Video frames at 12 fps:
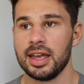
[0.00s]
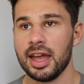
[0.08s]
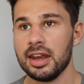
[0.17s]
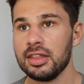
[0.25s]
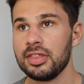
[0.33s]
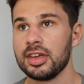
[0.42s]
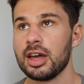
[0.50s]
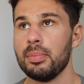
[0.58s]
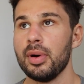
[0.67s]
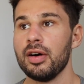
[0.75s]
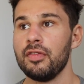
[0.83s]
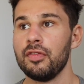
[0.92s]
anything
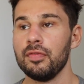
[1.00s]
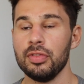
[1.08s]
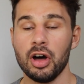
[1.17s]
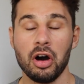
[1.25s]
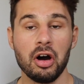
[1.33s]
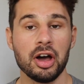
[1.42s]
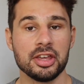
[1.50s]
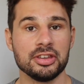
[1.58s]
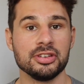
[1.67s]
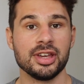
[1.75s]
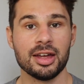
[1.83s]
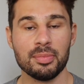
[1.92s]
above, the higher
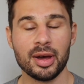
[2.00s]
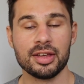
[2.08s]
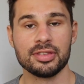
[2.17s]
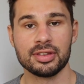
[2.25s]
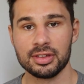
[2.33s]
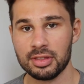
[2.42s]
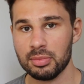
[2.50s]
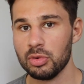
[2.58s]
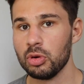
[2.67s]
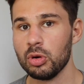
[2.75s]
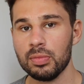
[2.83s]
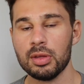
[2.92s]
you get basically, the
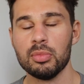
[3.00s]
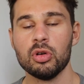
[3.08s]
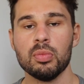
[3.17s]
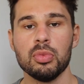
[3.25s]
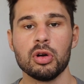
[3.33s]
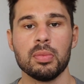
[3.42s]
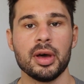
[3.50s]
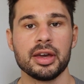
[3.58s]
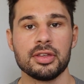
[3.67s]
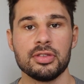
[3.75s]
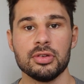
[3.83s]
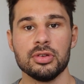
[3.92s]
more
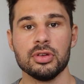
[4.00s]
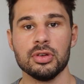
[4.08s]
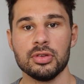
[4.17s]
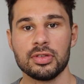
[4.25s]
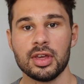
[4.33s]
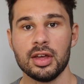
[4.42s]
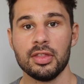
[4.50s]
bookmakers you use,